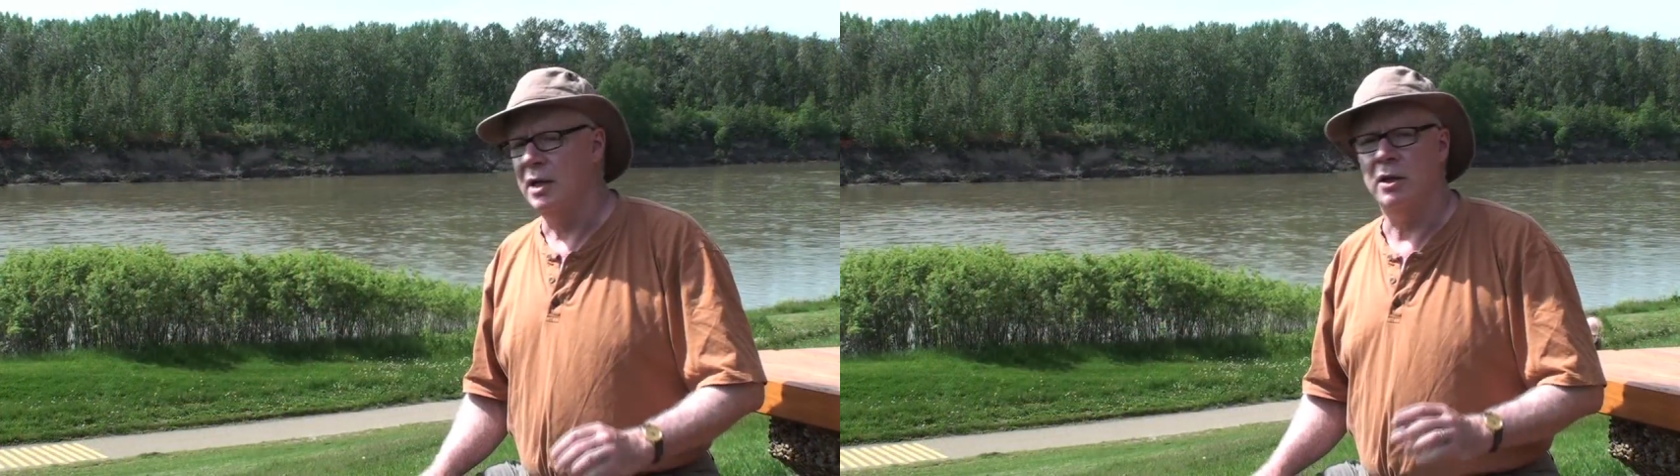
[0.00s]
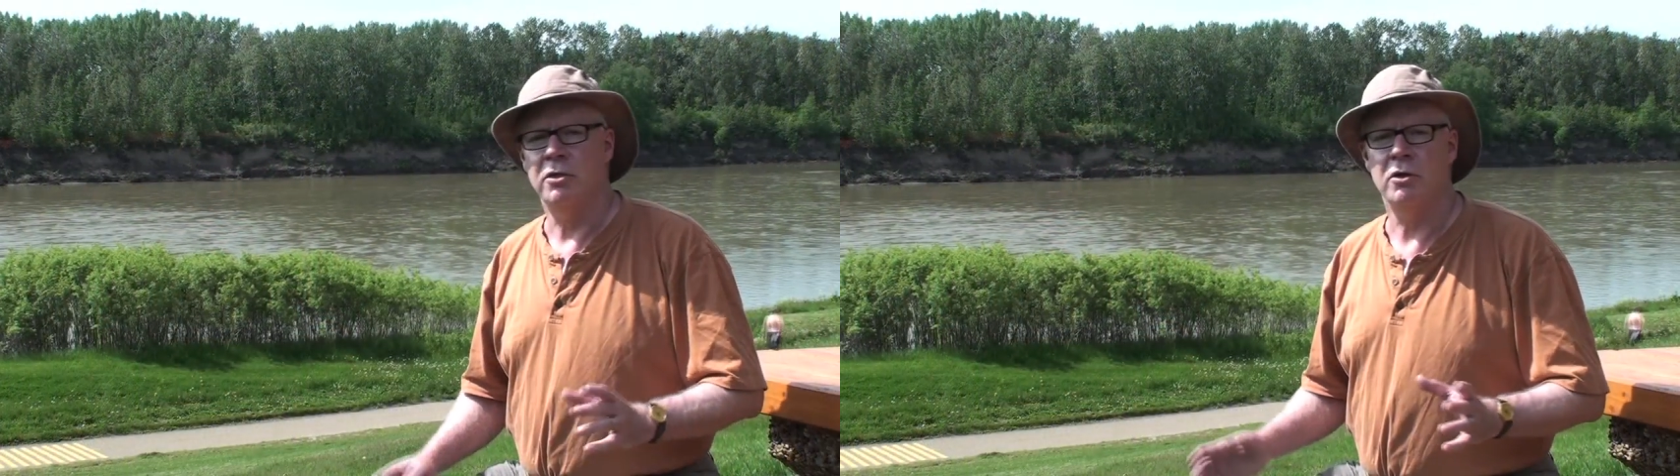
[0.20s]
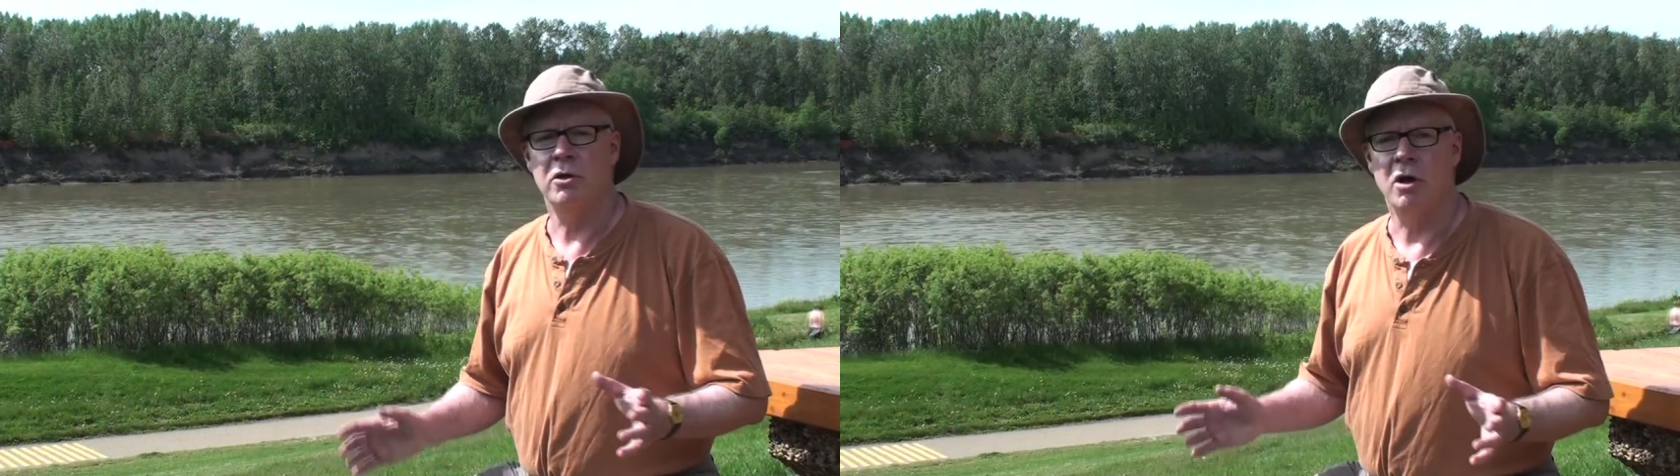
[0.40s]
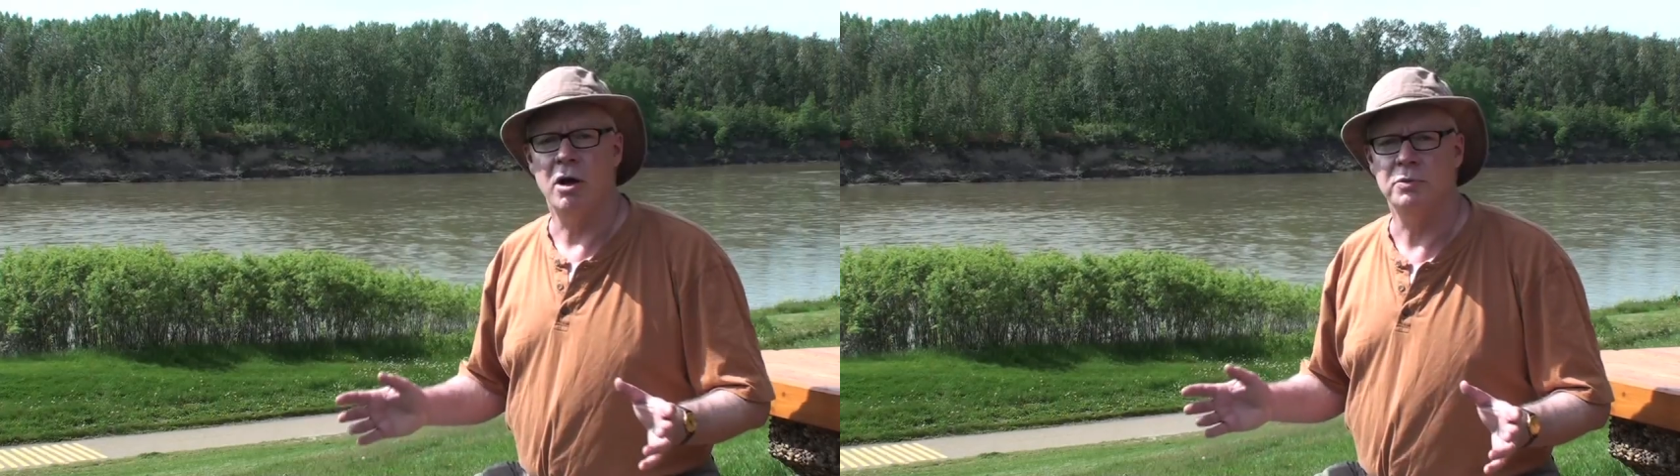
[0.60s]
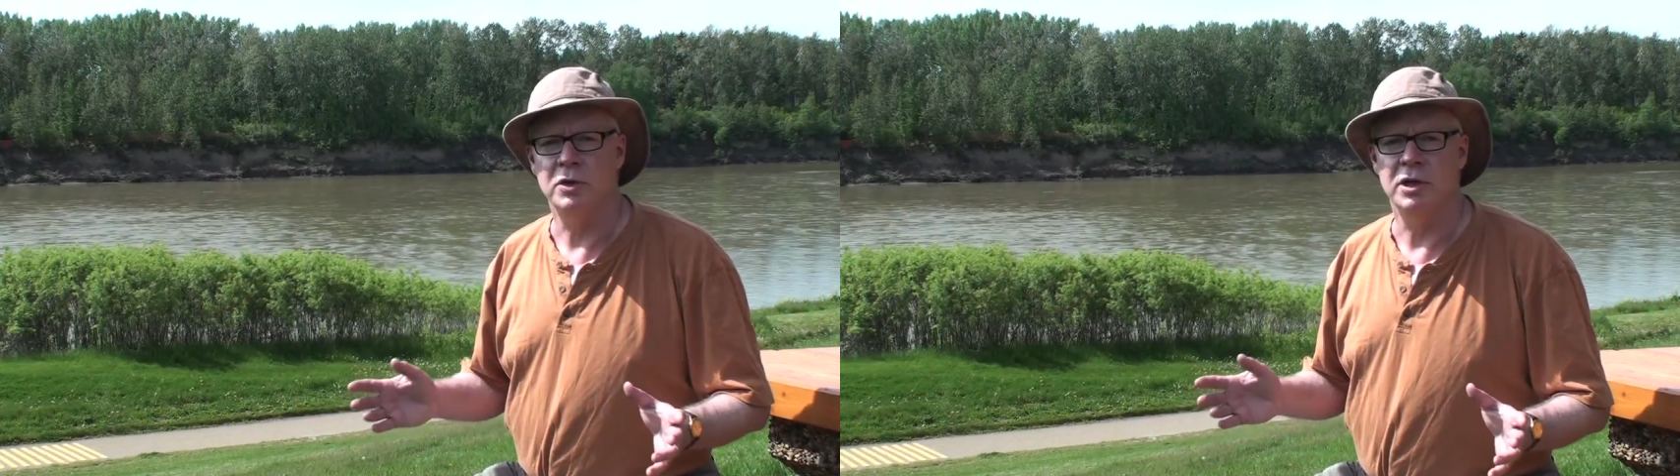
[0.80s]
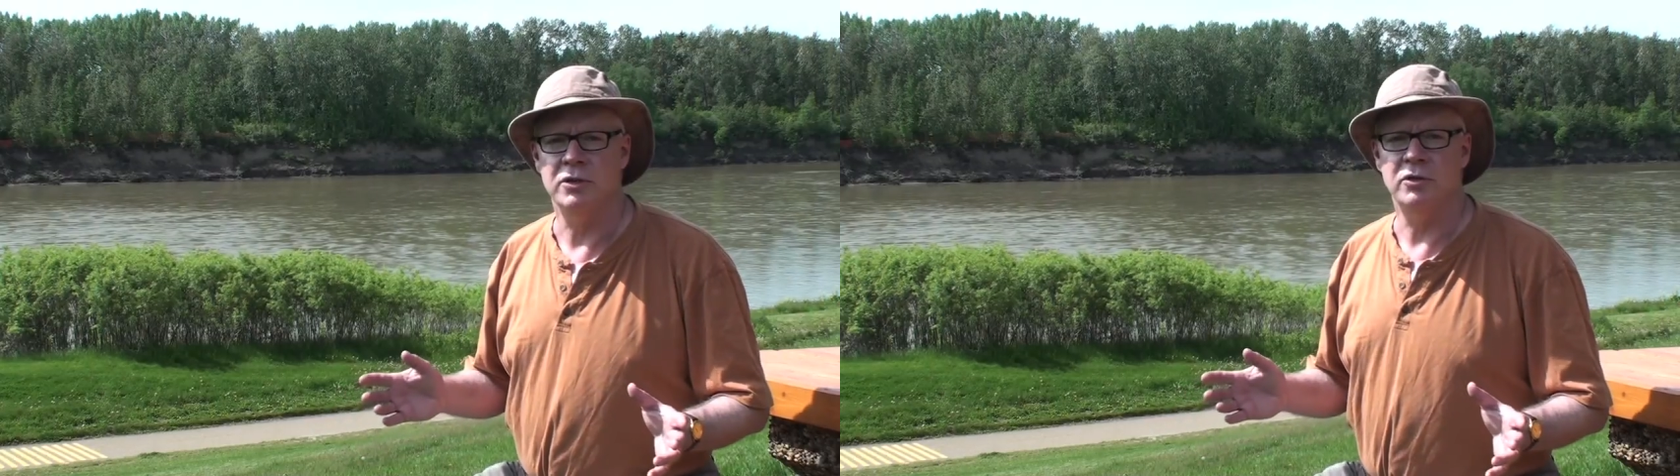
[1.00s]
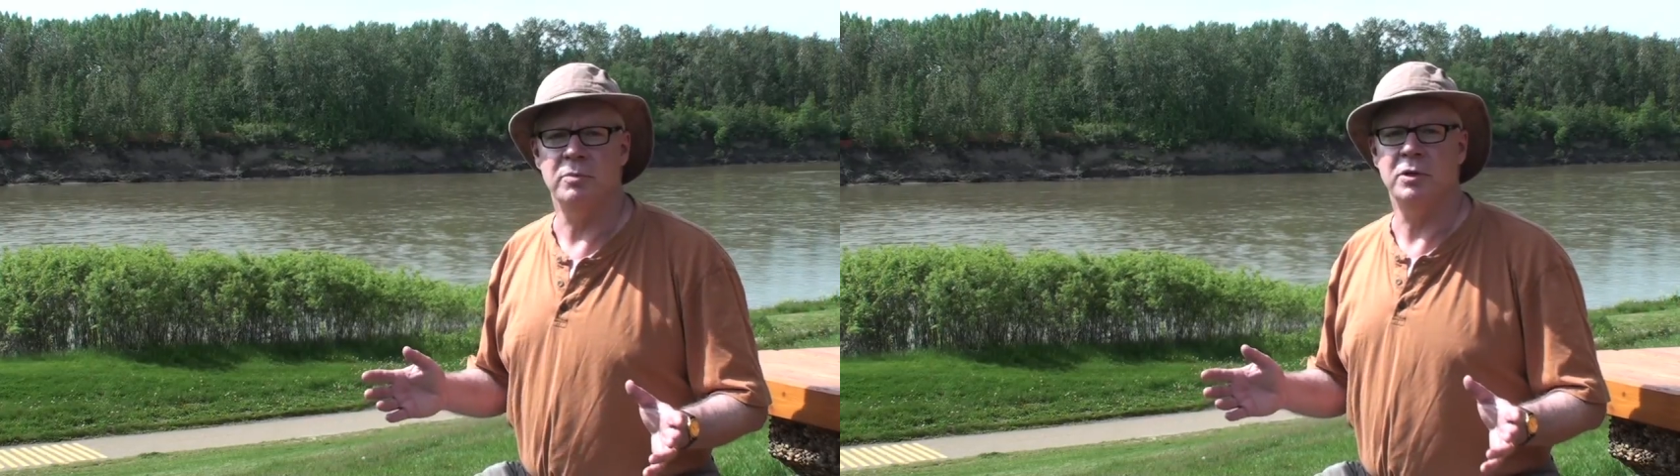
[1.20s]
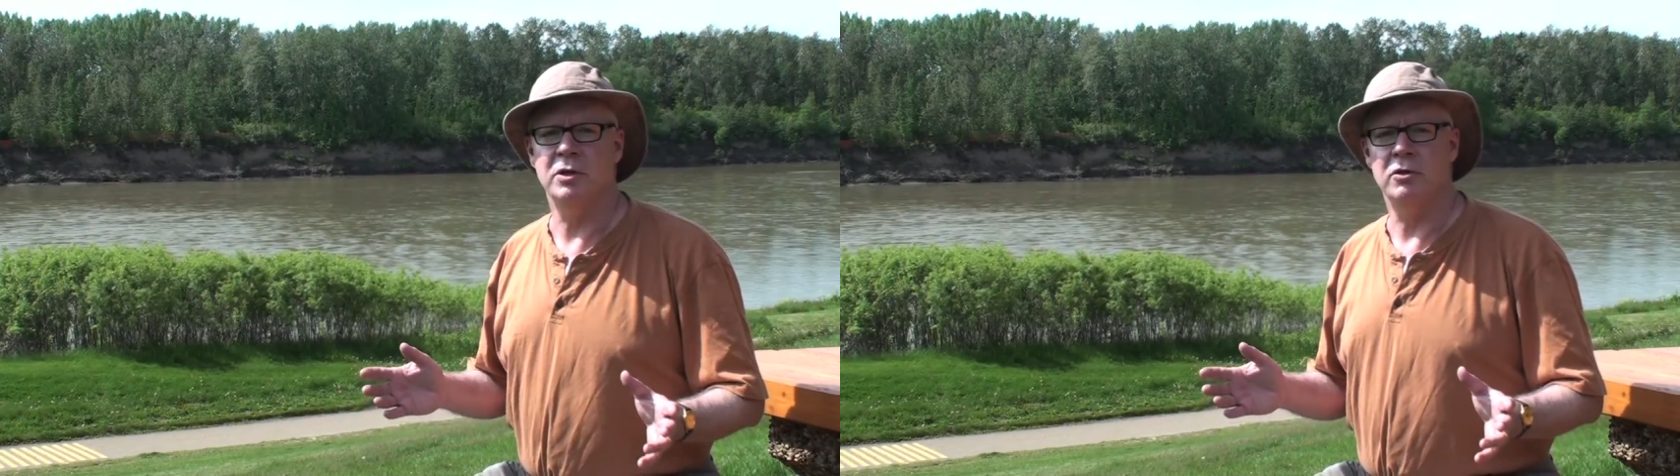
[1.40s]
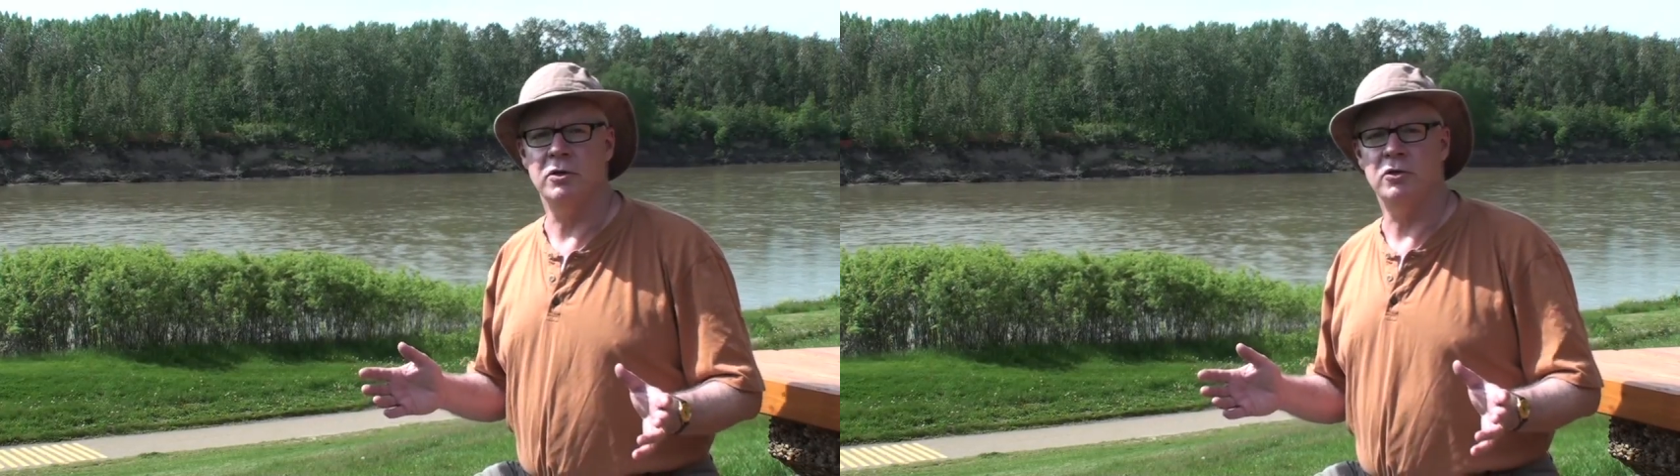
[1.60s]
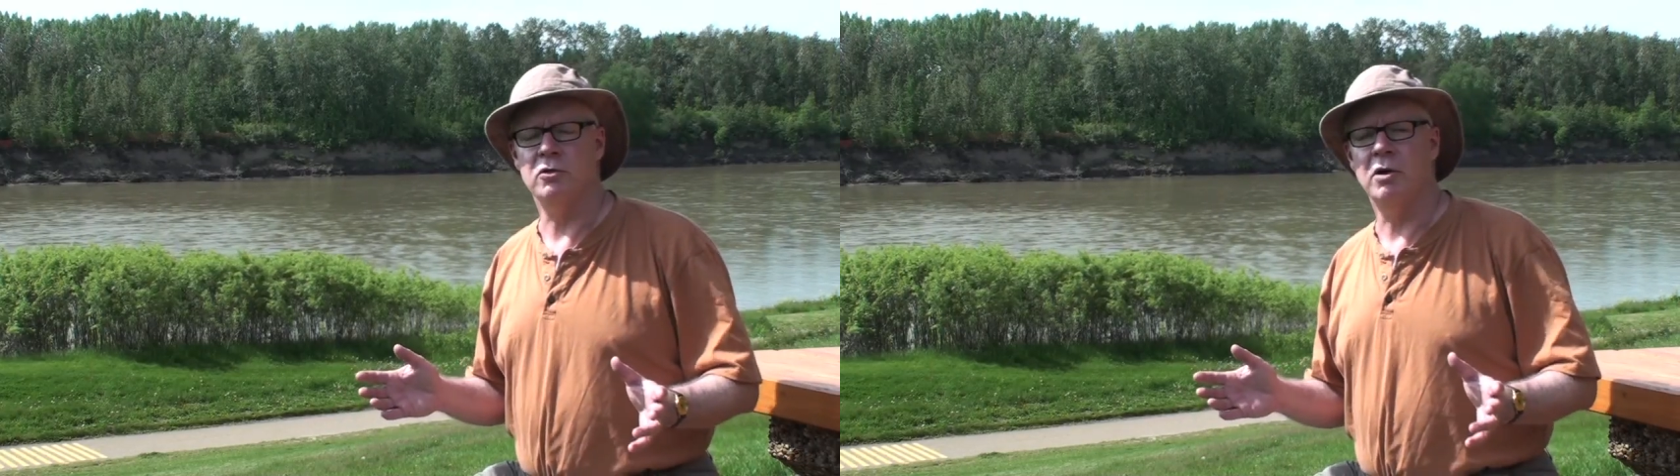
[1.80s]
And the third option is simply to
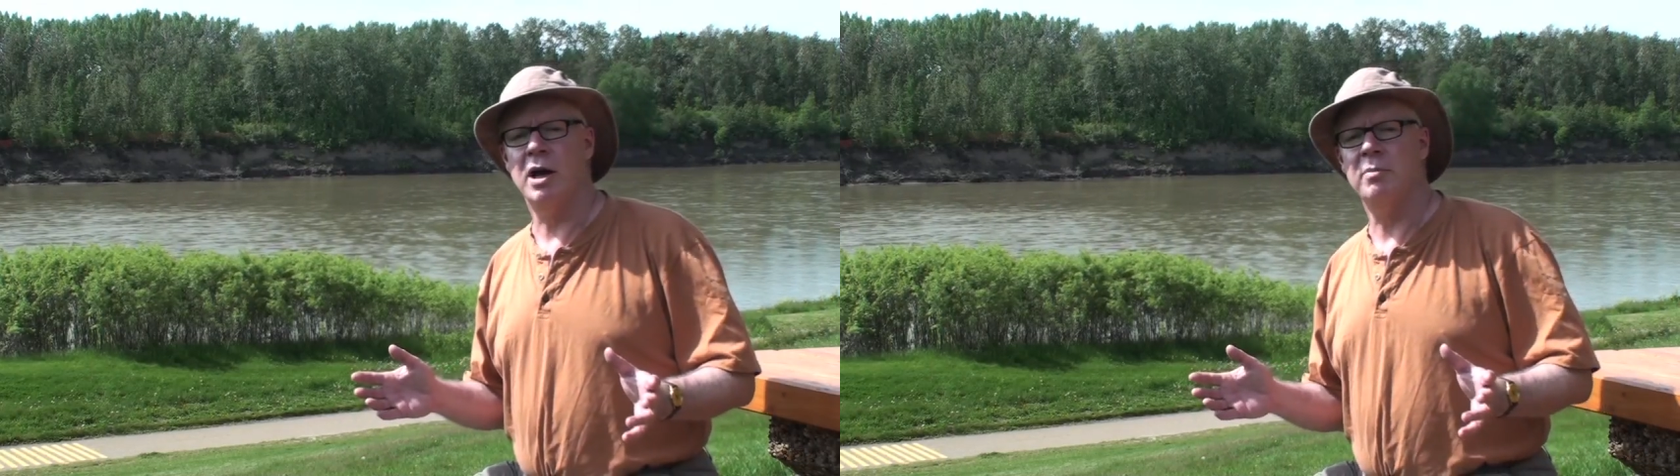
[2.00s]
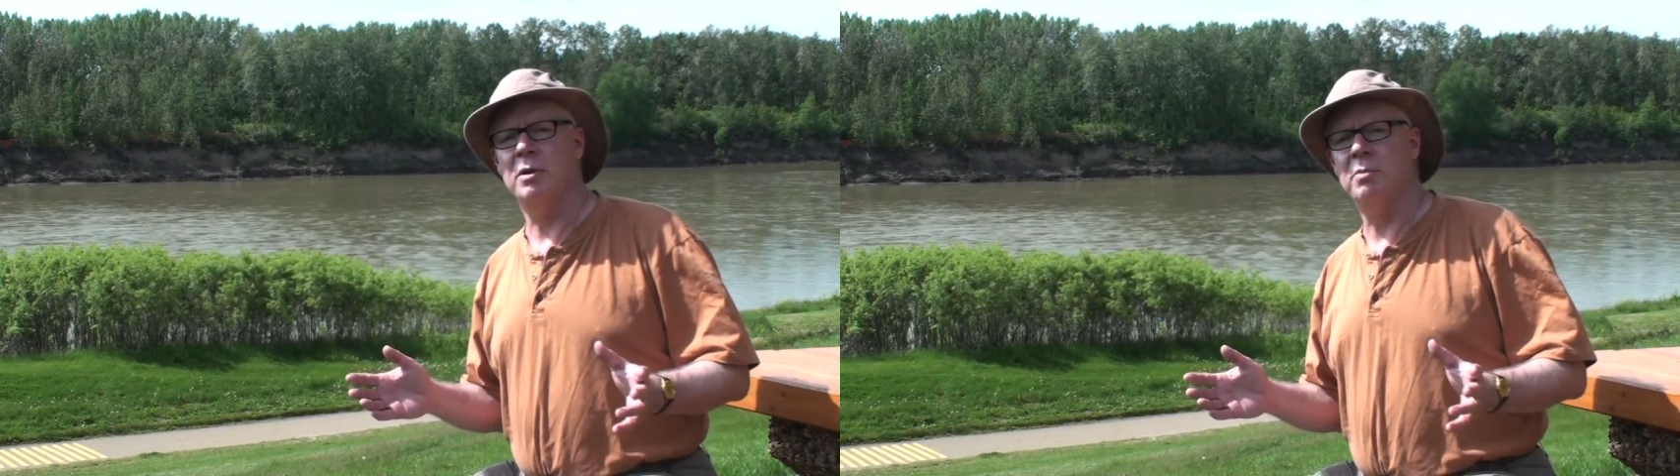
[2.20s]
describe